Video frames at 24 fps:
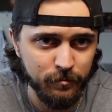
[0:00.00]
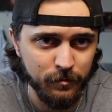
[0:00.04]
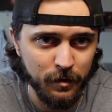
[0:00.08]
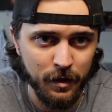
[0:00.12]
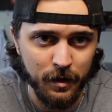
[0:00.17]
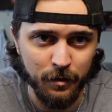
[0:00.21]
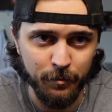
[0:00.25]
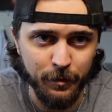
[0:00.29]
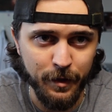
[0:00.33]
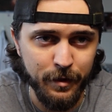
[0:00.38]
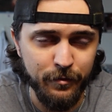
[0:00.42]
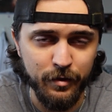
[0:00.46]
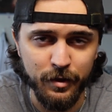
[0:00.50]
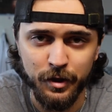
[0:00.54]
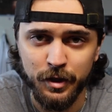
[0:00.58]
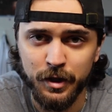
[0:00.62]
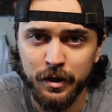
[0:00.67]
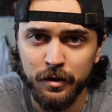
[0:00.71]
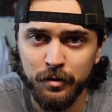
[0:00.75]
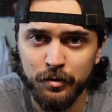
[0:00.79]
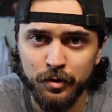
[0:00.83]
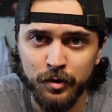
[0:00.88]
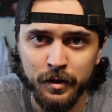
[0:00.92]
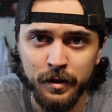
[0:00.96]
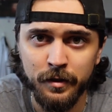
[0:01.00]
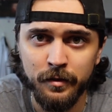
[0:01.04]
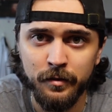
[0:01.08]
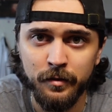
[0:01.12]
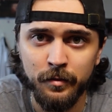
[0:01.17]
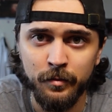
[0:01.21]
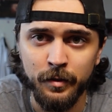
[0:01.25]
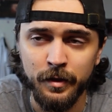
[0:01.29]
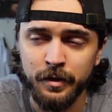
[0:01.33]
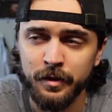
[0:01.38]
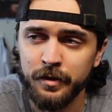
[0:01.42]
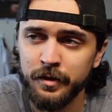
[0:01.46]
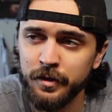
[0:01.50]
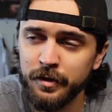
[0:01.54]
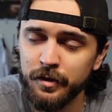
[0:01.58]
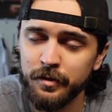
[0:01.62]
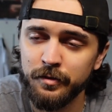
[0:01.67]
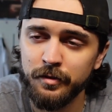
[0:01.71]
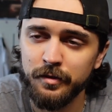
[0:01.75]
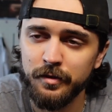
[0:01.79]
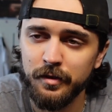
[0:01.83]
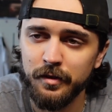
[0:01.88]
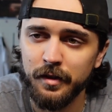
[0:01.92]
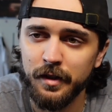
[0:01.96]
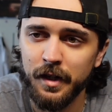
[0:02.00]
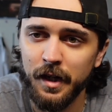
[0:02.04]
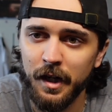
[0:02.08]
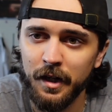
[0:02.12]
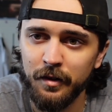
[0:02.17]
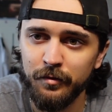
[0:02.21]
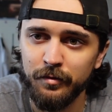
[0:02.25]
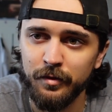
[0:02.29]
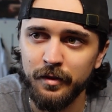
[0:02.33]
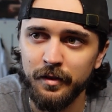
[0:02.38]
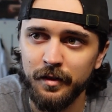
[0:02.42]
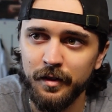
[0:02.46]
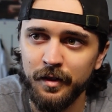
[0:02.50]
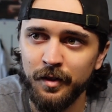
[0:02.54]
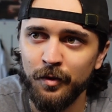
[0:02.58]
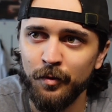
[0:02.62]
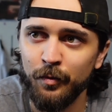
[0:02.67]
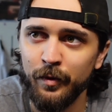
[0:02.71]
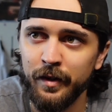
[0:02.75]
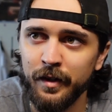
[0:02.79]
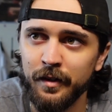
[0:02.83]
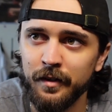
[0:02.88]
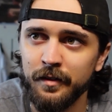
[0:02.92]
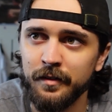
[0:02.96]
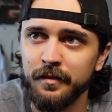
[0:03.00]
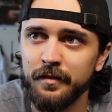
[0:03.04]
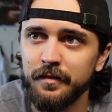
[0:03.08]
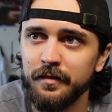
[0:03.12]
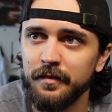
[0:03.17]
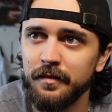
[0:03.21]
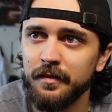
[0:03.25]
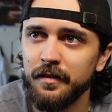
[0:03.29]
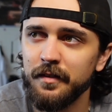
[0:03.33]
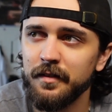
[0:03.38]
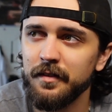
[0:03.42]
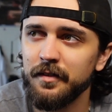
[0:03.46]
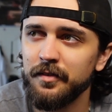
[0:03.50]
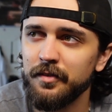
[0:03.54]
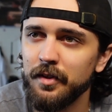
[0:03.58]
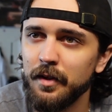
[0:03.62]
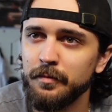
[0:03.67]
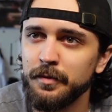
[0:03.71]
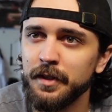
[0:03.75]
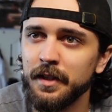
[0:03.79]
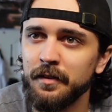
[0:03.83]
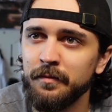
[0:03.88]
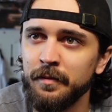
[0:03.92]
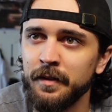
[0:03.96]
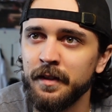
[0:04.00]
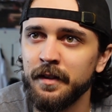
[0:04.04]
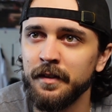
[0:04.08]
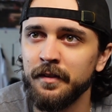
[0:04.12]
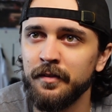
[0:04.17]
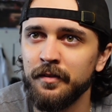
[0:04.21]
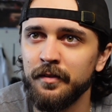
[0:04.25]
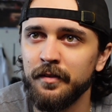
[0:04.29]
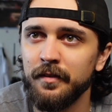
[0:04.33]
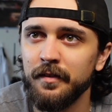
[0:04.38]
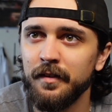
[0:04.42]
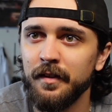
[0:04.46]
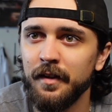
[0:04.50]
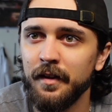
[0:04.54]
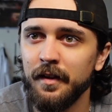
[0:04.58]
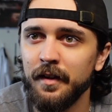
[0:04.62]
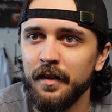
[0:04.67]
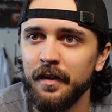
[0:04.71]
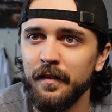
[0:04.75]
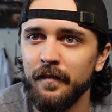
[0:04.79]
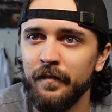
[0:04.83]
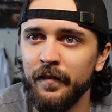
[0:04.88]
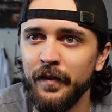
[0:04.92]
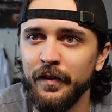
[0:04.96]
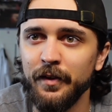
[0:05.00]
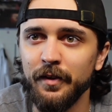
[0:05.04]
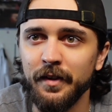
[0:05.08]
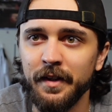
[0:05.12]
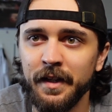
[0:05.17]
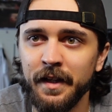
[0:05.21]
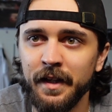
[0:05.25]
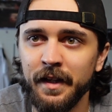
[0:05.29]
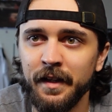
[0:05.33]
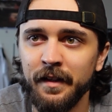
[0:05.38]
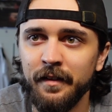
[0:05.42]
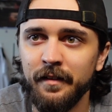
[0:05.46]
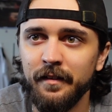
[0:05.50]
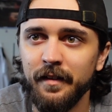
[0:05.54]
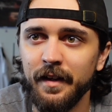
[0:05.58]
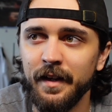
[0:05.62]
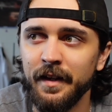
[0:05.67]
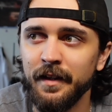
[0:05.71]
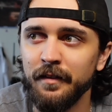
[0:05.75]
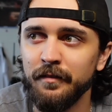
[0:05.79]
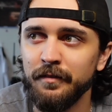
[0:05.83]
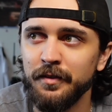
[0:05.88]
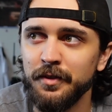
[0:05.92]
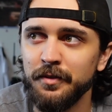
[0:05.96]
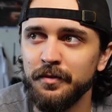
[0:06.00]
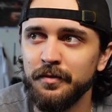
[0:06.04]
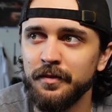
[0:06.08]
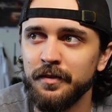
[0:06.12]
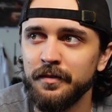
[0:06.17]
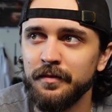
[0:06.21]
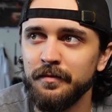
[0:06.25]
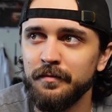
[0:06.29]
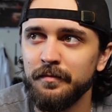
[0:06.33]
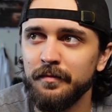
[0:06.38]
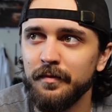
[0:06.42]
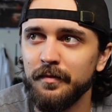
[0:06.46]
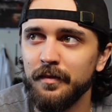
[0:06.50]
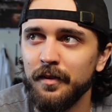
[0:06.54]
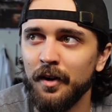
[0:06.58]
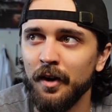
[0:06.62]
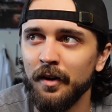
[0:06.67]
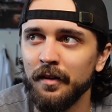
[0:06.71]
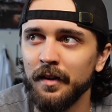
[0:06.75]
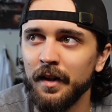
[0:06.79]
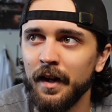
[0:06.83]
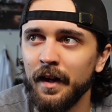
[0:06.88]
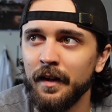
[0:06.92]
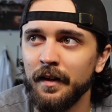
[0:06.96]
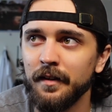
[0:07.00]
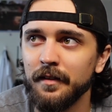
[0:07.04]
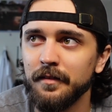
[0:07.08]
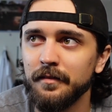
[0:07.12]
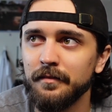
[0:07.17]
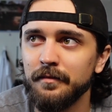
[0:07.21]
um, even children, which children are kind of a, a weird subject because they're your kid, and if you are like,